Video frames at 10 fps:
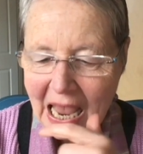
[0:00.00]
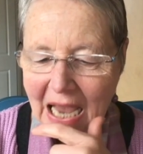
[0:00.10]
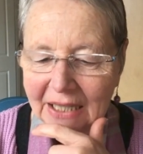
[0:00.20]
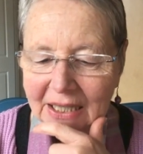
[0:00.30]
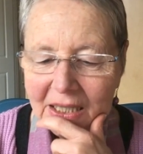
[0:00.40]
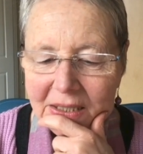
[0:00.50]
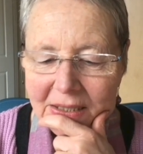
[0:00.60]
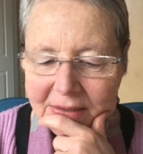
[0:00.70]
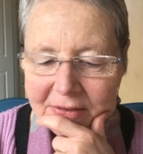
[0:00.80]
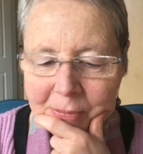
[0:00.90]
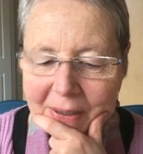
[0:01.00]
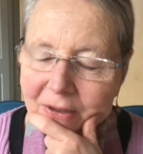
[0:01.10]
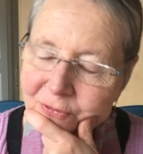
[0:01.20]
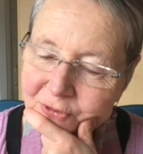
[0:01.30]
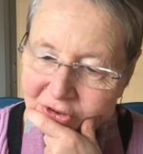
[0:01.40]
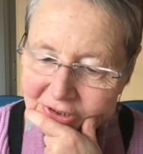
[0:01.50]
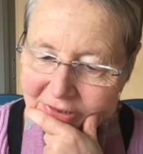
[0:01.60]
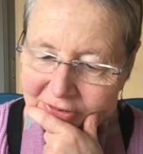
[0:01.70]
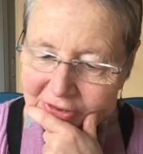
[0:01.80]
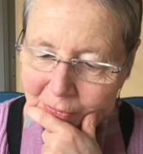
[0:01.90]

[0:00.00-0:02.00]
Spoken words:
And I learnt about fertility